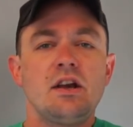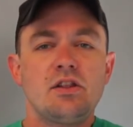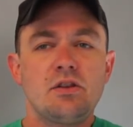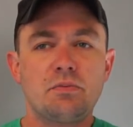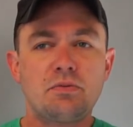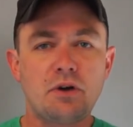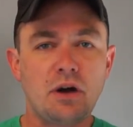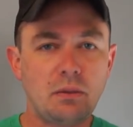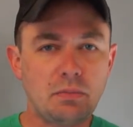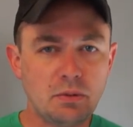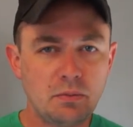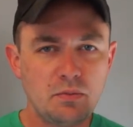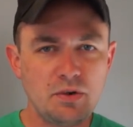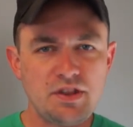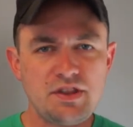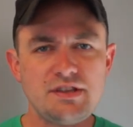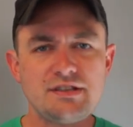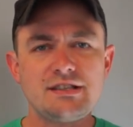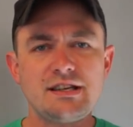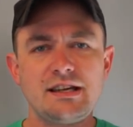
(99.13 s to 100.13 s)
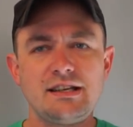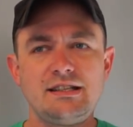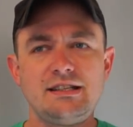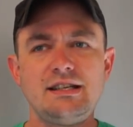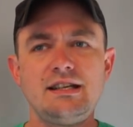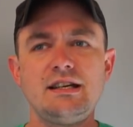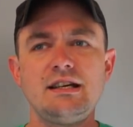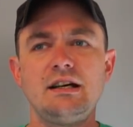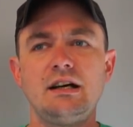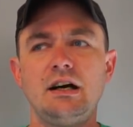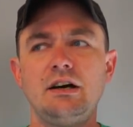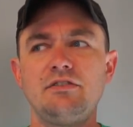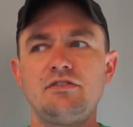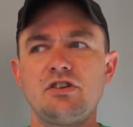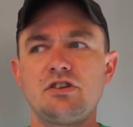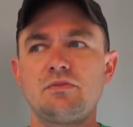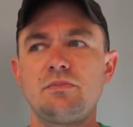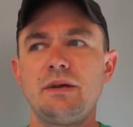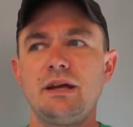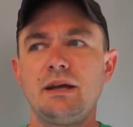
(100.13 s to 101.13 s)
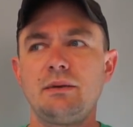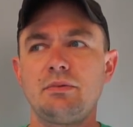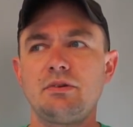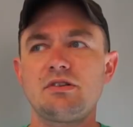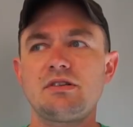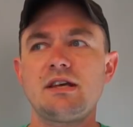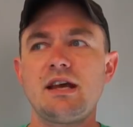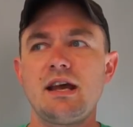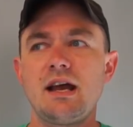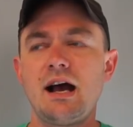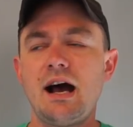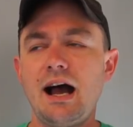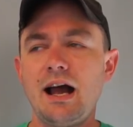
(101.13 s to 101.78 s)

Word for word: The problem with this idea of just being able to say,